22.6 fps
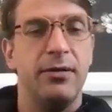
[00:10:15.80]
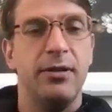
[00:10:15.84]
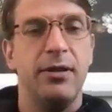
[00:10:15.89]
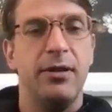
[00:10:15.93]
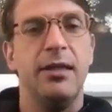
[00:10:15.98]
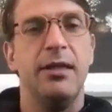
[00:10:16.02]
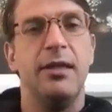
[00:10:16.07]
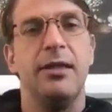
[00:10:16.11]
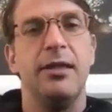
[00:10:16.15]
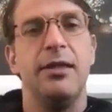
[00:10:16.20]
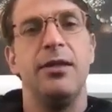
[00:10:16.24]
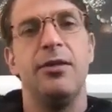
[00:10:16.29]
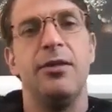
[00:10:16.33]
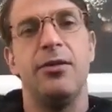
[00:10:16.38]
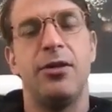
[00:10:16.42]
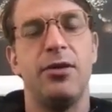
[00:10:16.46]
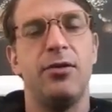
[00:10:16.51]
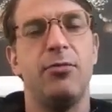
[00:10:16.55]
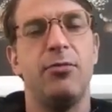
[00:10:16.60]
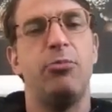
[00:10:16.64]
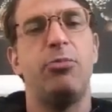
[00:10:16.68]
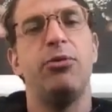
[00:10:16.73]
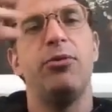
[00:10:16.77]
It, you
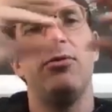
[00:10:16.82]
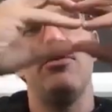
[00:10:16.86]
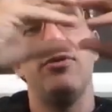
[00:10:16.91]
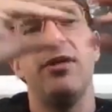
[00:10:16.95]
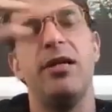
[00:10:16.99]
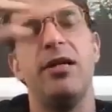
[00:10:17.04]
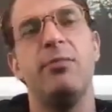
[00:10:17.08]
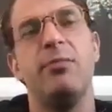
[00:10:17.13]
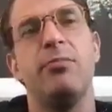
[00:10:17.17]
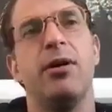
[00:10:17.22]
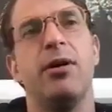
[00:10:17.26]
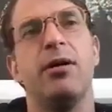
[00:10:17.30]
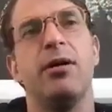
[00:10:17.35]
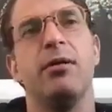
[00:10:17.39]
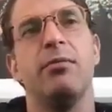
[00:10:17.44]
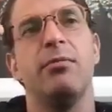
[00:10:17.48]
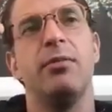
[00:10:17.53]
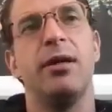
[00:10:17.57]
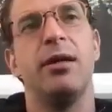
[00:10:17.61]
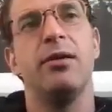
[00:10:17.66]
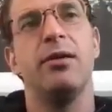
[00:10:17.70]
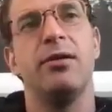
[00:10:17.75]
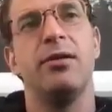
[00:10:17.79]
couldn't put rebar
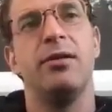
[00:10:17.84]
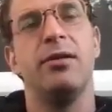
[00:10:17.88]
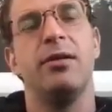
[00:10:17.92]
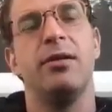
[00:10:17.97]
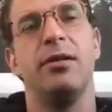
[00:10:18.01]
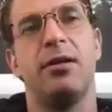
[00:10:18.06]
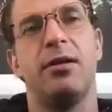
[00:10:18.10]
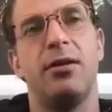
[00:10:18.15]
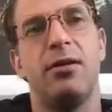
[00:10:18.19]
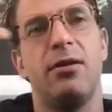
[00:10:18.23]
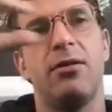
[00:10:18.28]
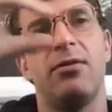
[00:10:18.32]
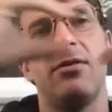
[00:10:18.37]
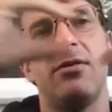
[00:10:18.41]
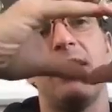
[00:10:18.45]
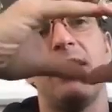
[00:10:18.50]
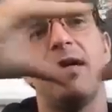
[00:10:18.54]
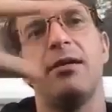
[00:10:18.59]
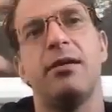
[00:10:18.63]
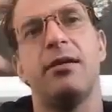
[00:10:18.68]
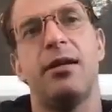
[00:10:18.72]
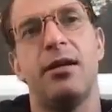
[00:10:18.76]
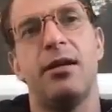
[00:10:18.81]
because the, the concrete
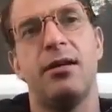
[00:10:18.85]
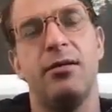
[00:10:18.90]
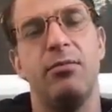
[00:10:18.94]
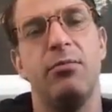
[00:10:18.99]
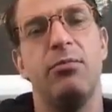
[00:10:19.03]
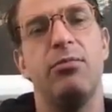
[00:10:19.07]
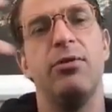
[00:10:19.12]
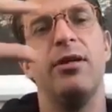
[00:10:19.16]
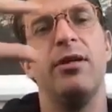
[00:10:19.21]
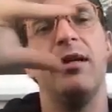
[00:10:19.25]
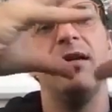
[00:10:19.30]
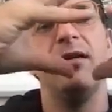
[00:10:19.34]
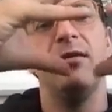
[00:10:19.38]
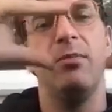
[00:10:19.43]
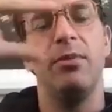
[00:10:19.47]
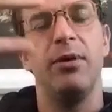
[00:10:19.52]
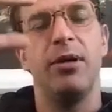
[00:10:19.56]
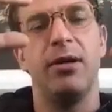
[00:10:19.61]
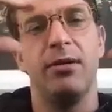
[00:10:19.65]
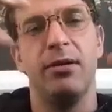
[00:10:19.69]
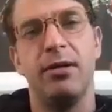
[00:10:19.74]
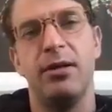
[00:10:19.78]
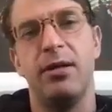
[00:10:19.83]
had to kind of breathe
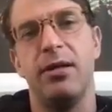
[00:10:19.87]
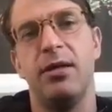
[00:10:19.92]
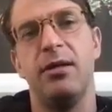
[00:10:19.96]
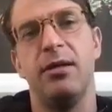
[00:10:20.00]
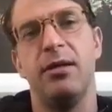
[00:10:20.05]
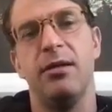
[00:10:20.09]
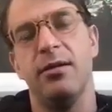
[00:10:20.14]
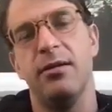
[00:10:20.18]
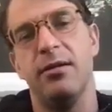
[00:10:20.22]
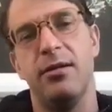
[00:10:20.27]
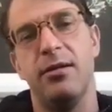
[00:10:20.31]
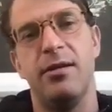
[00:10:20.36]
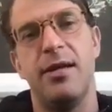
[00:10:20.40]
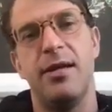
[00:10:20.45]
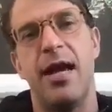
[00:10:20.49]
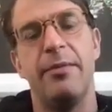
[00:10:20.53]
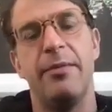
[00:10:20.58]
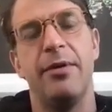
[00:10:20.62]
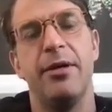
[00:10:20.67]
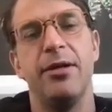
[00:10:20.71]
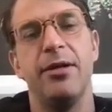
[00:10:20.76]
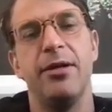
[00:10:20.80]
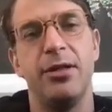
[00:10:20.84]
because of the the
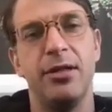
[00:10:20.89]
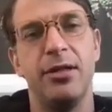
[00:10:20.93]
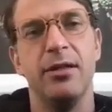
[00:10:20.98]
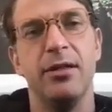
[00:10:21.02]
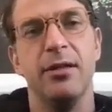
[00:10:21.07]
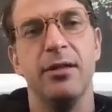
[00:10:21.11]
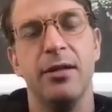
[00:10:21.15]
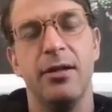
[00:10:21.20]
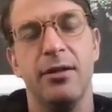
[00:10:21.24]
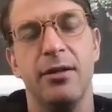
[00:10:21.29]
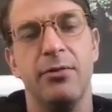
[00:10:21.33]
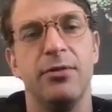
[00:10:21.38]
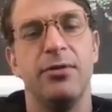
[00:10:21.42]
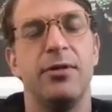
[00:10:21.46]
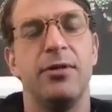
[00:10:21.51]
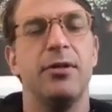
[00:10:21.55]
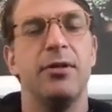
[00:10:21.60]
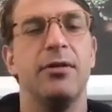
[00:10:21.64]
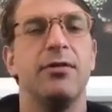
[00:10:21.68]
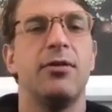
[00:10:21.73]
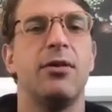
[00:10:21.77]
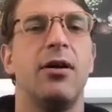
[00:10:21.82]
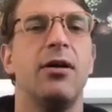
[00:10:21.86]
damage that it was you
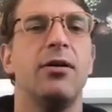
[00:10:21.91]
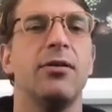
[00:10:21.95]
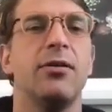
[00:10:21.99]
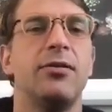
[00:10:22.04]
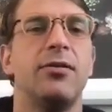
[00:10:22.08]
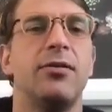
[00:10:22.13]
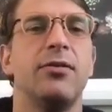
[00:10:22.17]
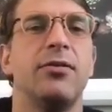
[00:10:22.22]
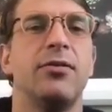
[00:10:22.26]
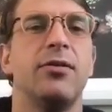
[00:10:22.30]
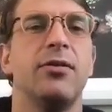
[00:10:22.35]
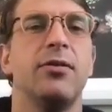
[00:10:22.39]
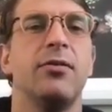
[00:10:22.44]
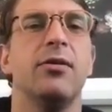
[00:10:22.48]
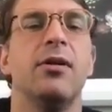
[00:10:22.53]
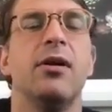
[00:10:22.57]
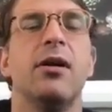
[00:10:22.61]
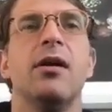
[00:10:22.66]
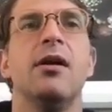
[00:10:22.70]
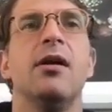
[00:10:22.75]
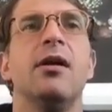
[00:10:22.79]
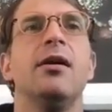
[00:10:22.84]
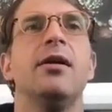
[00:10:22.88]
know caused. And so
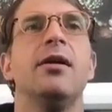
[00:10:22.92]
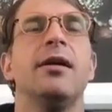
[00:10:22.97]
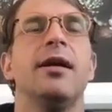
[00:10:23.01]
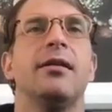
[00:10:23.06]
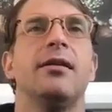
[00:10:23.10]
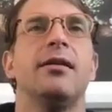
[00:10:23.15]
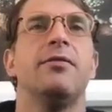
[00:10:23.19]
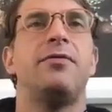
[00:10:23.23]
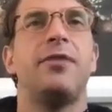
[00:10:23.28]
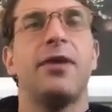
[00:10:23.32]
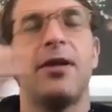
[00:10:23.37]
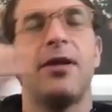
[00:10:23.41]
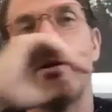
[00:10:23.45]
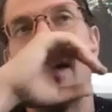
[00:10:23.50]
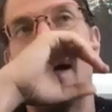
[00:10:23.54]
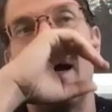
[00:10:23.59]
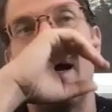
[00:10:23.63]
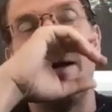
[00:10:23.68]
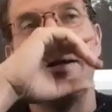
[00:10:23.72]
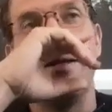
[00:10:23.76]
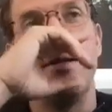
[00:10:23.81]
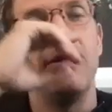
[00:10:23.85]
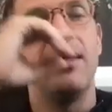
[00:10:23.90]
you had to figure out
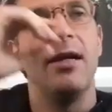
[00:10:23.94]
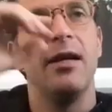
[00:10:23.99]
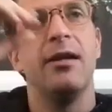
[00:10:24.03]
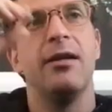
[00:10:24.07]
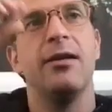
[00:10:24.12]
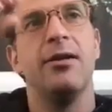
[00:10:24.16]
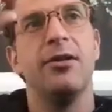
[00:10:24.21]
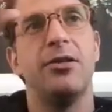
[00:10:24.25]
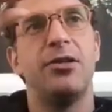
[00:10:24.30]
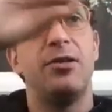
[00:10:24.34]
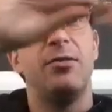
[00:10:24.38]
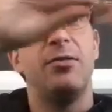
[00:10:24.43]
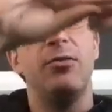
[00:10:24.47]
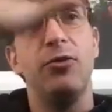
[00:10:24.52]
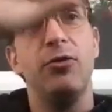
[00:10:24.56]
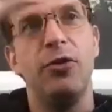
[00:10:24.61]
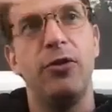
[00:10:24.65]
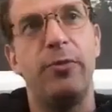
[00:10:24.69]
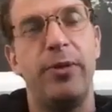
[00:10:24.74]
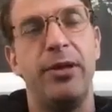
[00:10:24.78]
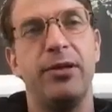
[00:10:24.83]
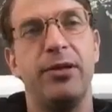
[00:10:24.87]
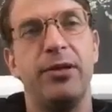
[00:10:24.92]
how do you get a
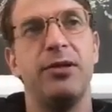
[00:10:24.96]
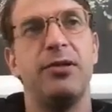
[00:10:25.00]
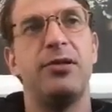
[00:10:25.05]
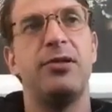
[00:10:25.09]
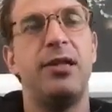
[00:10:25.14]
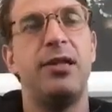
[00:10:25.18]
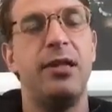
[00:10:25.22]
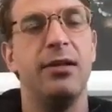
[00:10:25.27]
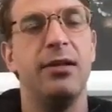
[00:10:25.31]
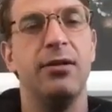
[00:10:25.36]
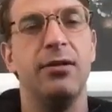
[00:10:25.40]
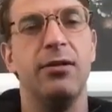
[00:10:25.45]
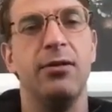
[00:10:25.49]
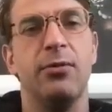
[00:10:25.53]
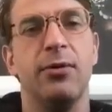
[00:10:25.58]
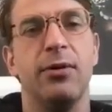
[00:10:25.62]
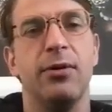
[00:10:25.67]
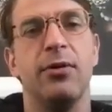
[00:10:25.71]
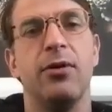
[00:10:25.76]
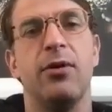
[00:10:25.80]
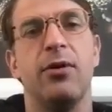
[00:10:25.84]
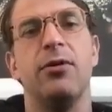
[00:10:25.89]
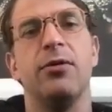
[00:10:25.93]
smooth piece of steel
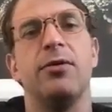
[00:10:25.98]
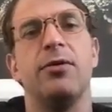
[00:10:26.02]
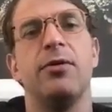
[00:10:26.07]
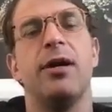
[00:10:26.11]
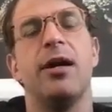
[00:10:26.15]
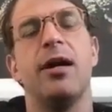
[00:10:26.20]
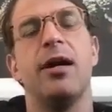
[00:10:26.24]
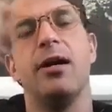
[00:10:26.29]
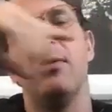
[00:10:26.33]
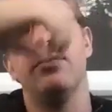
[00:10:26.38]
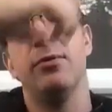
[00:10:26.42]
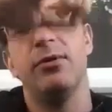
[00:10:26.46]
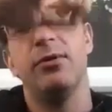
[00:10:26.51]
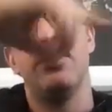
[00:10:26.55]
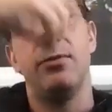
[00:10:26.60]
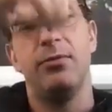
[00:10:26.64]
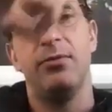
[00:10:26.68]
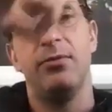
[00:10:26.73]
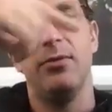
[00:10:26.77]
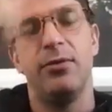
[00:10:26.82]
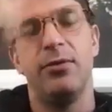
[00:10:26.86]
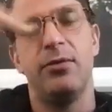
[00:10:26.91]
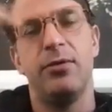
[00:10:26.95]
when all you had was
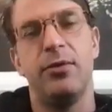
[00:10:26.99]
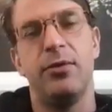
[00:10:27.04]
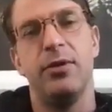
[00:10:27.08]
was